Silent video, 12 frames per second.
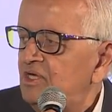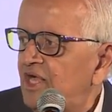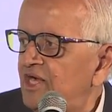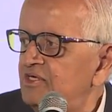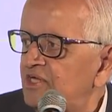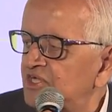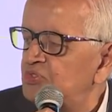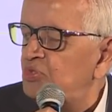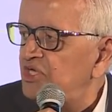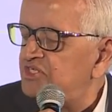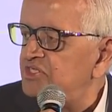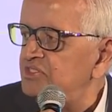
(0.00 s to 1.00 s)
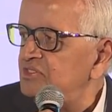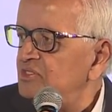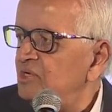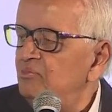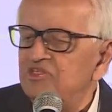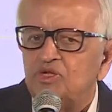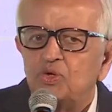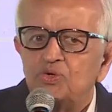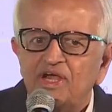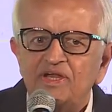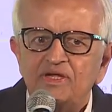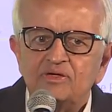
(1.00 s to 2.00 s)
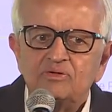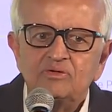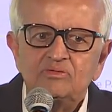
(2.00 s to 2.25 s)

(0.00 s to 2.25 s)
and education, but they don't get it.